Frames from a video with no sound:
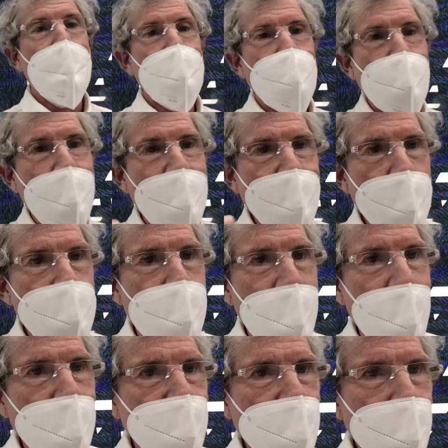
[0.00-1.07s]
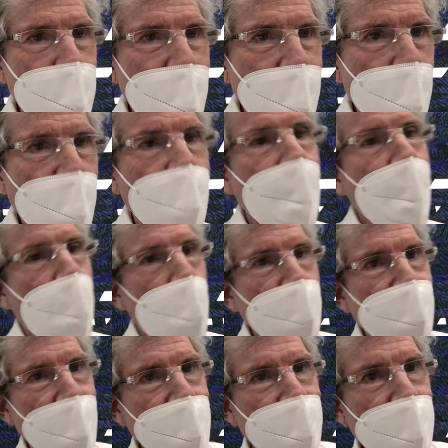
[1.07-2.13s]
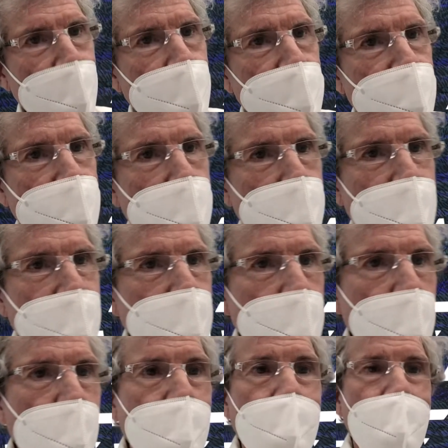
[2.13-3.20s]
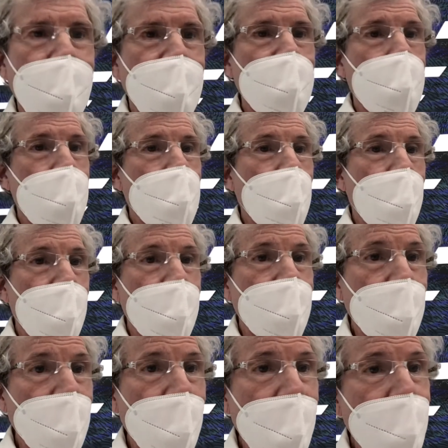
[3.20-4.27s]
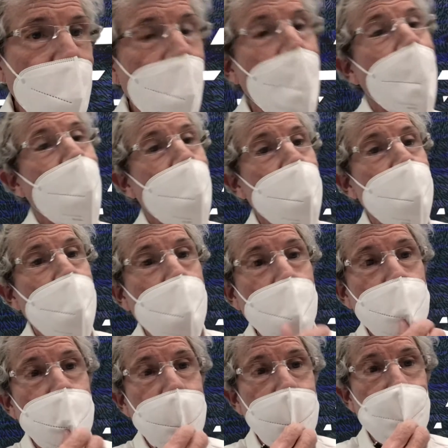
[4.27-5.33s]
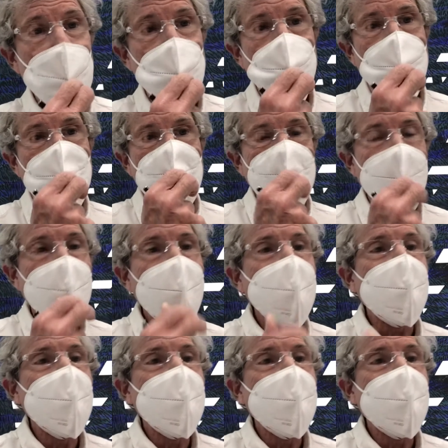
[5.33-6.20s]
So you have a balance of power, which ends up at the Supreme Court. And these people are there for life for the simple reason that they